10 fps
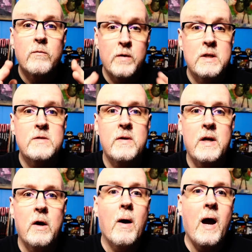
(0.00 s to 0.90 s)
For this
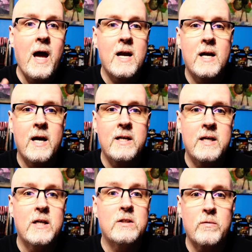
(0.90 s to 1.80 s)
video, I had an
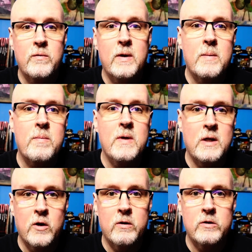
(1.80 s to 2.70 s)
idea to flip the
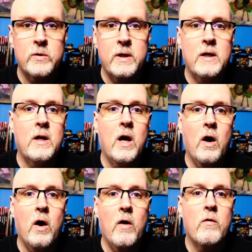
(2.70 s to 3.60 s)
current trend
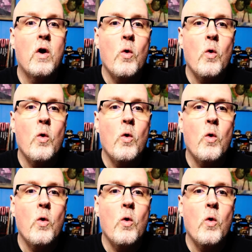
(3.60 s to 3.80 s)
of